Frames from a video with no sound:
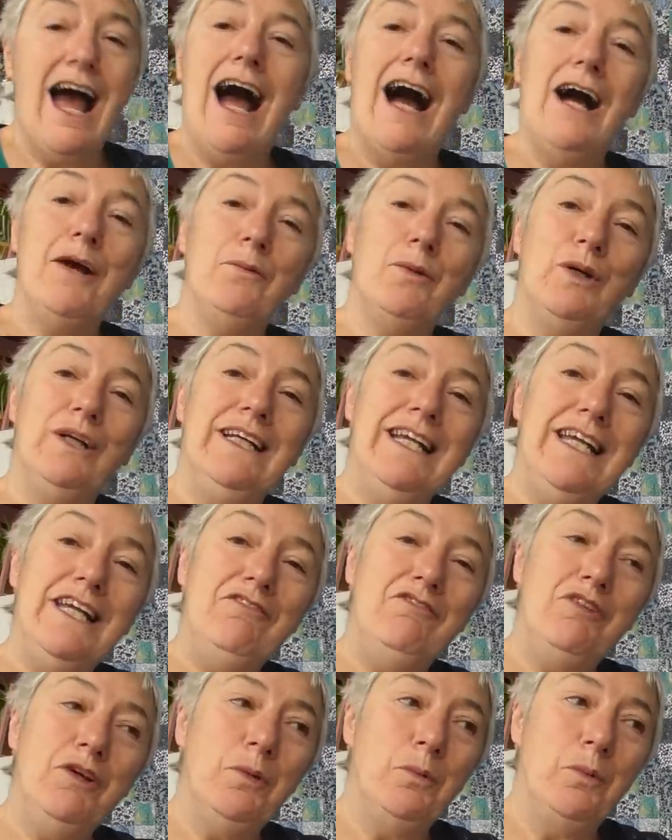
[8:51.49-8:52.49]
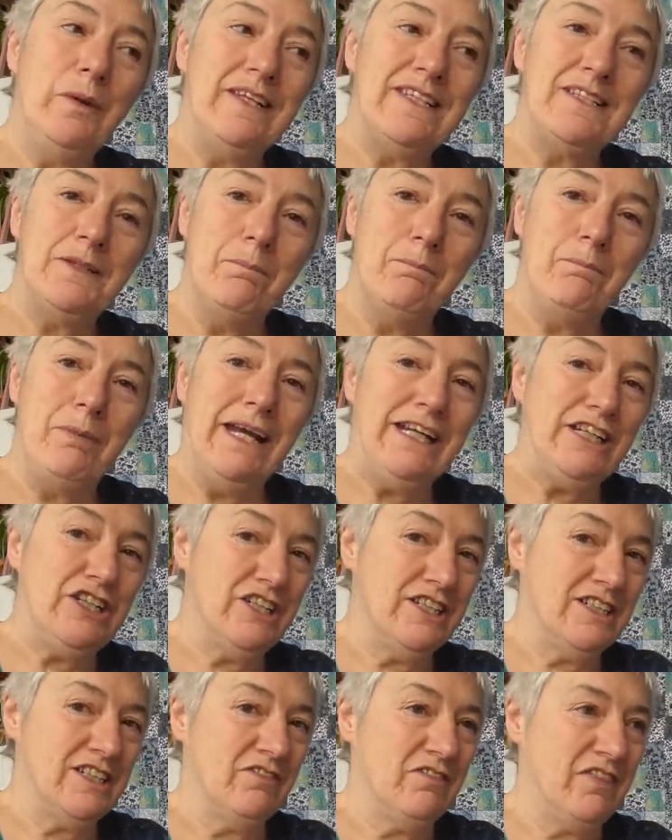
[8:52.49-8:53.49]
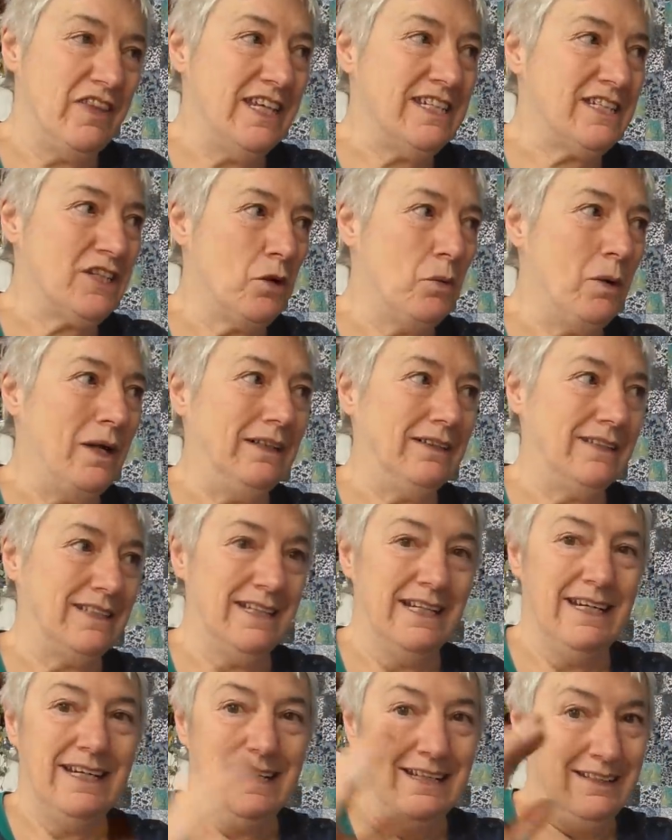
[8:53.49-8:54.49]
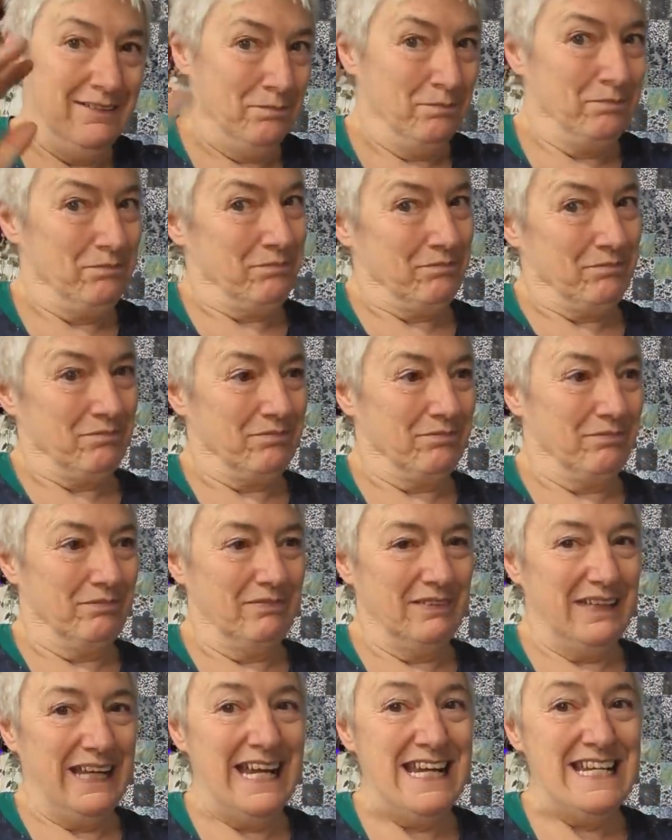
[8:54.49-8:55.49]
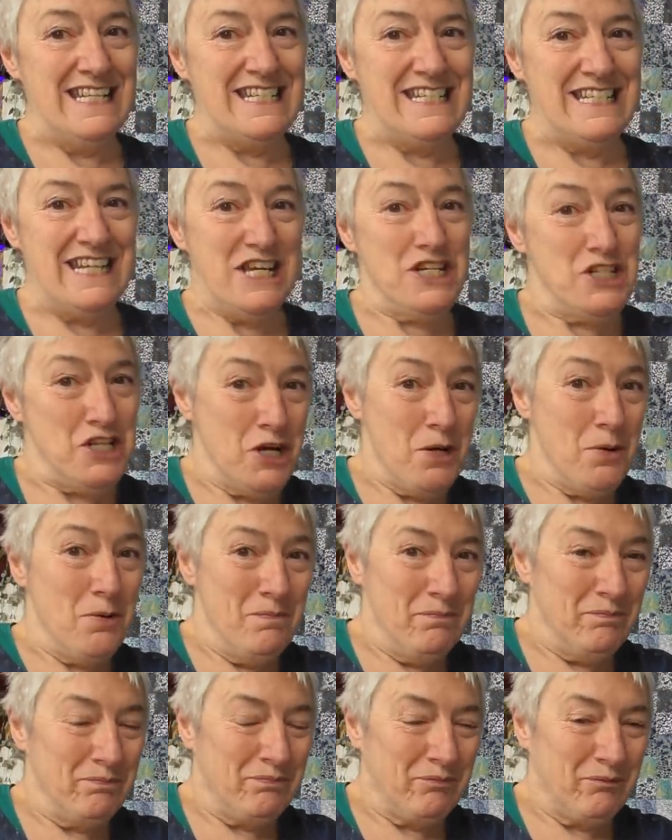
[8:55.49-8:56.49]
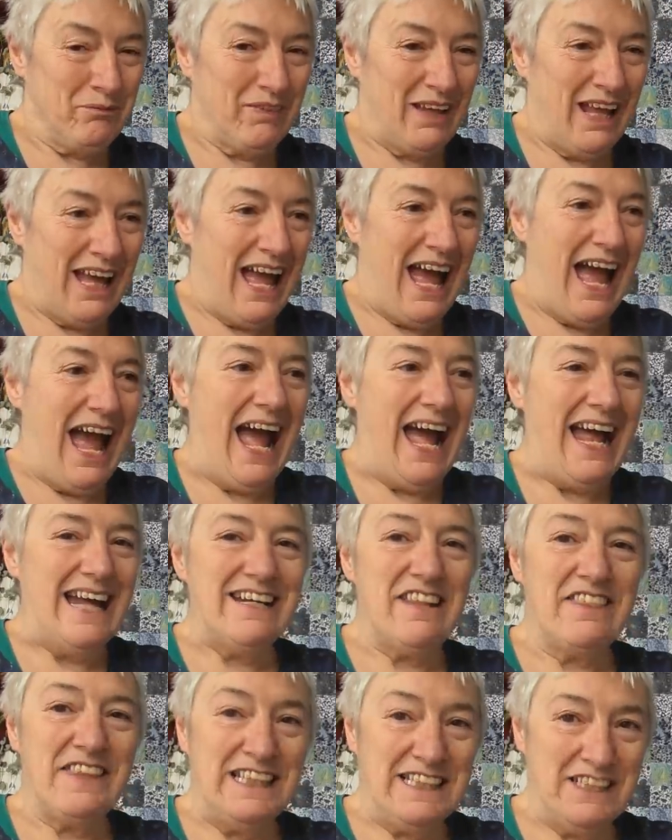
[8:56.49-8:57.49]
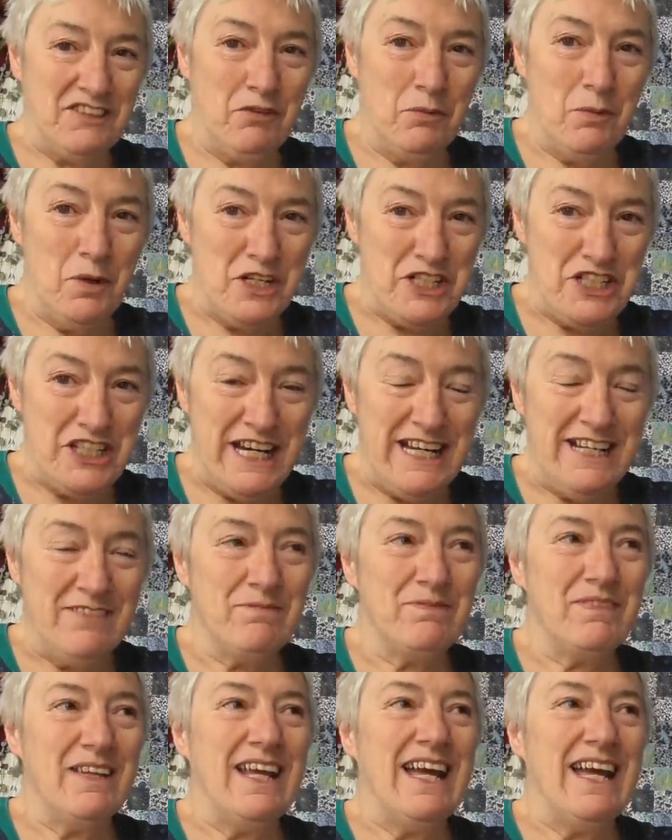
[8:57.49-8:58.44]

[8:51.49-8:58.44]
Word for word: I will leave you with some pictures of this quilt in situ. And thanks for watching.